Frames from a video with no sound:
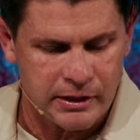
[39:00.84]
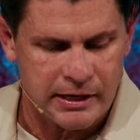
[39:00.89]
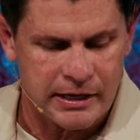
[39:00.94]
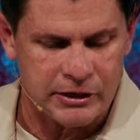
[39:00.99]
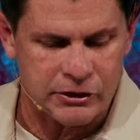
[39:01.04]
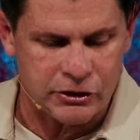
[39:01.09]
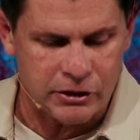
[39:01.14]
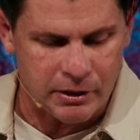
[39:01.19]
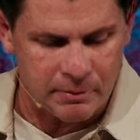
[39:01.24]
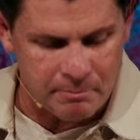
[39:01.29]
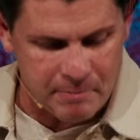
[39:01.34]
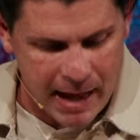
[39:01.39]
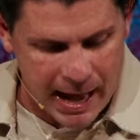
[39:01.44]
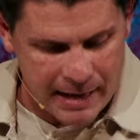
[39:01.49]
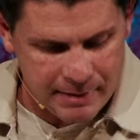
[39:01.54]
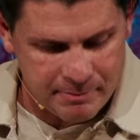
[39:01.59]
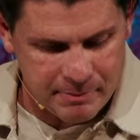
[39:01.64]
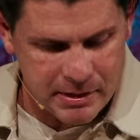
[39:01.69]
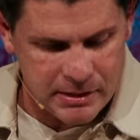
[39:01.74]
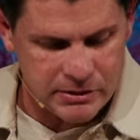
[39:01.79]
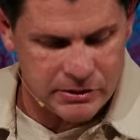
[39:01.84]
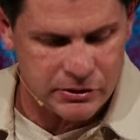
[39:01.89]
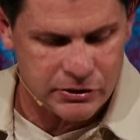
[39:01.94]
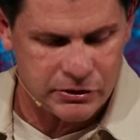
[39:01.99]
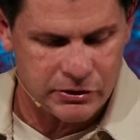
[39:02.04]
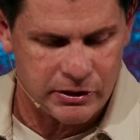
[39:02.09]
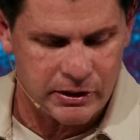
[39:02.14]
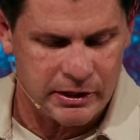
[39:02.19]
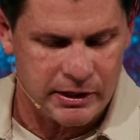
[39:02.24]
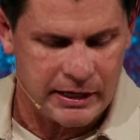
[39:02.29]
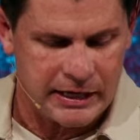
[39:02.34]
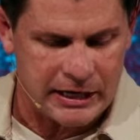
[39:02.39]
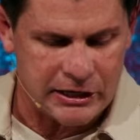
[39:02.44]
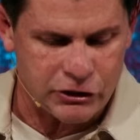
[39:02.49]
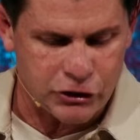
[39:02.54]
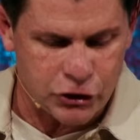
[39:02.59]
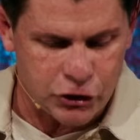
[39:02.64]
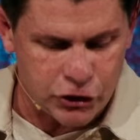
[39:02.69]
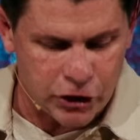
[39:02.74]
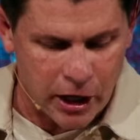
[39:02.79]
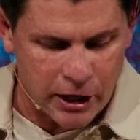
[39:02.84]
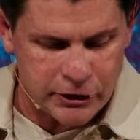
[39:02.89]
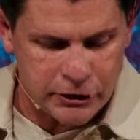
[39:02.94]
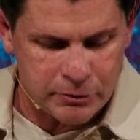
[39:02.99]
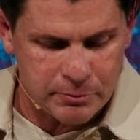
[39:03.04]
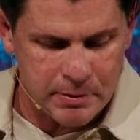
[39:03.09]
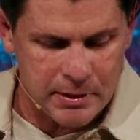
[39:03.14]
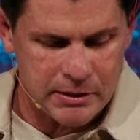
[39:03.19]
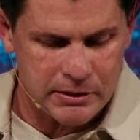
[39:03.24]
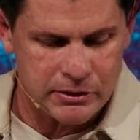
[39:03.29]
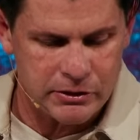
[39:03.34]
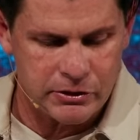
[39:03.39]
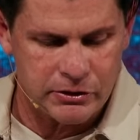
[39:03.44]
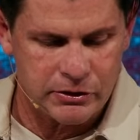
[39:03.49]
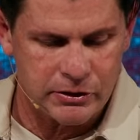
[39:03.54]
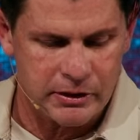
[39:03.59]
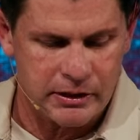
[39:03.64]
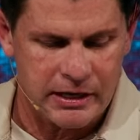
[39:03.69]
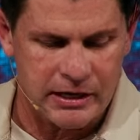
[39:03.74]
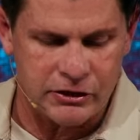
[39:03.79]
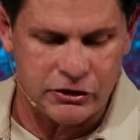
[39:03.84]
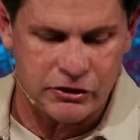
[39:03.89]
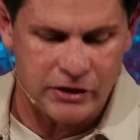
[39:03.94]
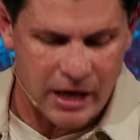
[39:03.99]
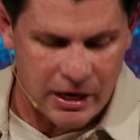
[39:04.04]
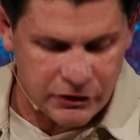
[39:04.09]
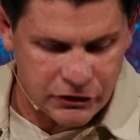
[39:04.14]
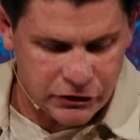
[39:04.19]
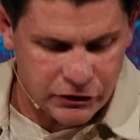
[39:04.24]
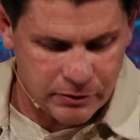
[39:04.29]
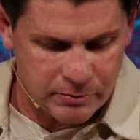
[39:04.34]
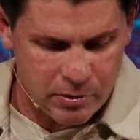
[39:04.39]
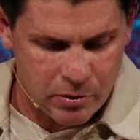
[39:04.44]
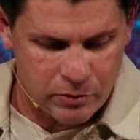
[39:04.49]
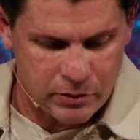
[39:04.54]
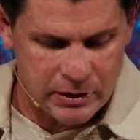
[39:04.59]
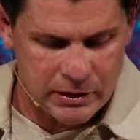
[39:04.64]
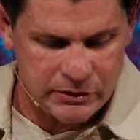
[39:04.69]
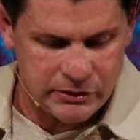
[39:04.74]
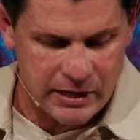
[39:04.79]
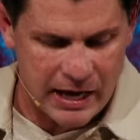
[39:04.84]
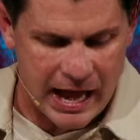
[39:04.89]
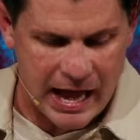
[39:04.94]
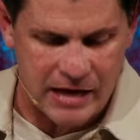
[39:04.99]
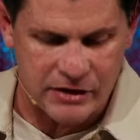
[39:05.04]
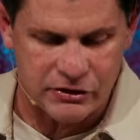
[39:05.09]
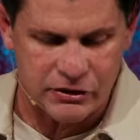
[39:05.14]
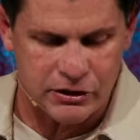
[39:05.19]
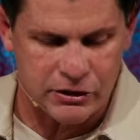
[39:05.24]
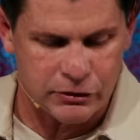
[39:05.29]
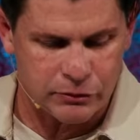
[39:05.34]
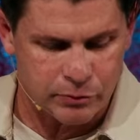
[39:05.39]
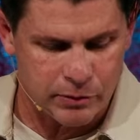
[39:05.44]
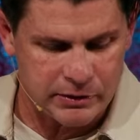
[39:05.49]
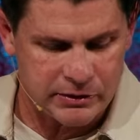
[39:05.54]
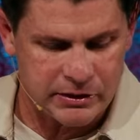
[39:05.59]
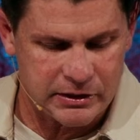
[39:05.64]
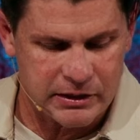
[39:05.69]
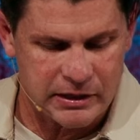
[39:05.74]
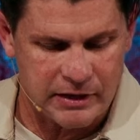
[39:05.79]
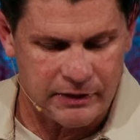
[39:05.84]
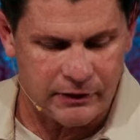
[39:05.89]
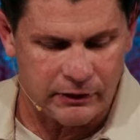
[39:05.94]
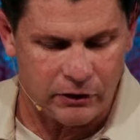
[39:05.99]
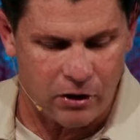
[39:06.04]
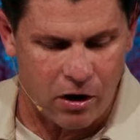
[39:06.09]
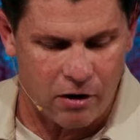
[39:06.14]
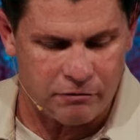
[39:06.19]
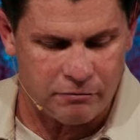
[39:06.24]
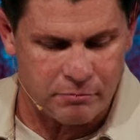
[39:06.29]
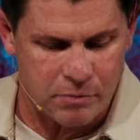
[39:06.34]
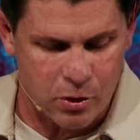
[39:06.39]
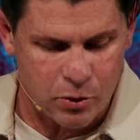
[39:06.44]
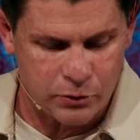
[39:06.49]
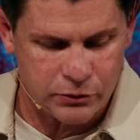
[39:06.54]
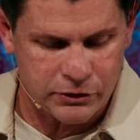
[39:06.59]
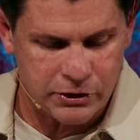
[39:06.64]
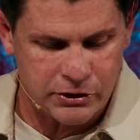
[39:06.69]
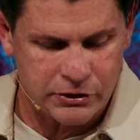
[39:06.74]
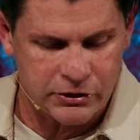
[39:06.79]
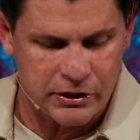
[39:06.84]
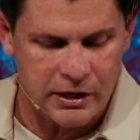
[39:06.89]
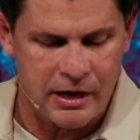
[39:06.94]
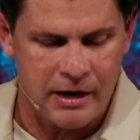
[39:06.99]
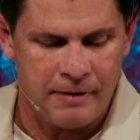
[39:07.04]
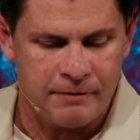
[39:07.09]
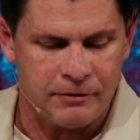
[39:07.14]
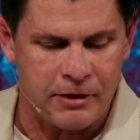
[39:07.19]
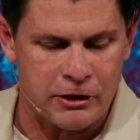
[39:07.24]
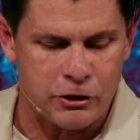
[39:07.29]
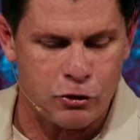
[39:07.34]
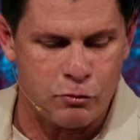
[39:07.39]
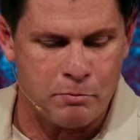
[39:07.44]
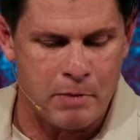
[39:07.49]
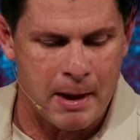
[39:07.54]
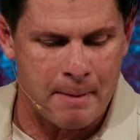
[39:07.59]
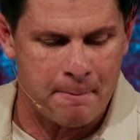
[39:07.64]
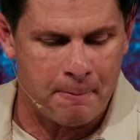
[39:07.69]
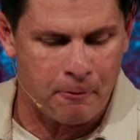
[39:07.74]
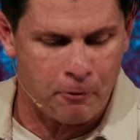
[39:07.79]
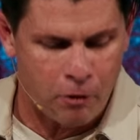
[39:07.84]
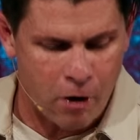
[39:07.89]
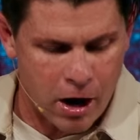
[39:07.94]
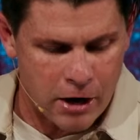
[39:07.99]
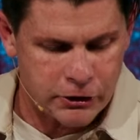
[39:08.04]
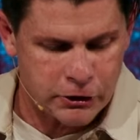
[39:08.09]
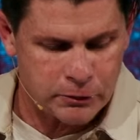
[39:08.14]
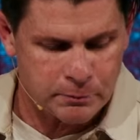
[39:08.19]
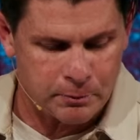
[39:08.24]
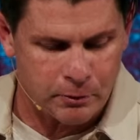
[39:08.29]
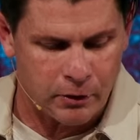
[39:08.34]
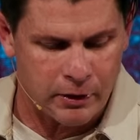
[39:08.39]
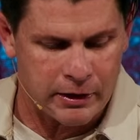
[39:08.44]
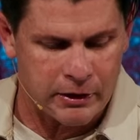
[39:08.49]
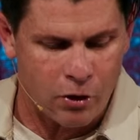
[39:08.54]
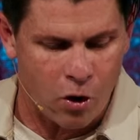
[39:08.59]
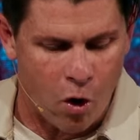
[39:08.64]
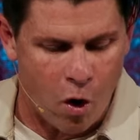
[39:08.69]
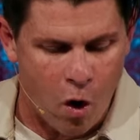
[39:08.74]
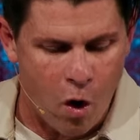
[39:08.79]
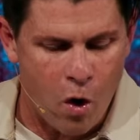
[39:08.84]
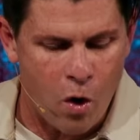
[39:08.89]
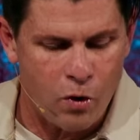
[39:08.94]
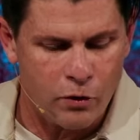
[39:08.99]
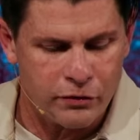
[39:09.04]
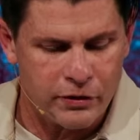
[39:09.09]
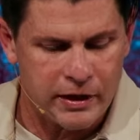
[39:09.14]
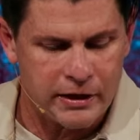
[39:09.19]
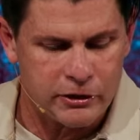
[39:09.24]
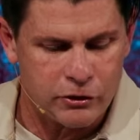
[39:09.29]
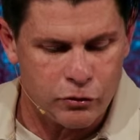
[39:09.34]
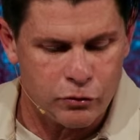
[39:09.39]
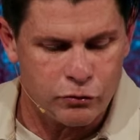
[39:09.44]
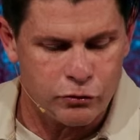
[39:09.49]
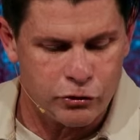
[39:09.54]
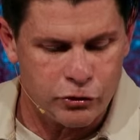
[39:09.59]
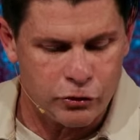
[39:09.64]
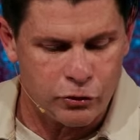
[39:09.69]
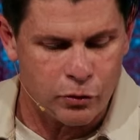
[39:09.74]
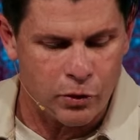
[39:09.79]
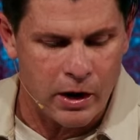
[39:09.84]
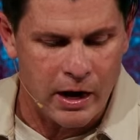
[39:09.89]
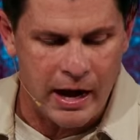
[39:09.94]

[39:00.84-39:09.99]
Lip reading: his commandments, his judgments, his testimonies, as it is written in the law of Moses, that you may prosper in all that you do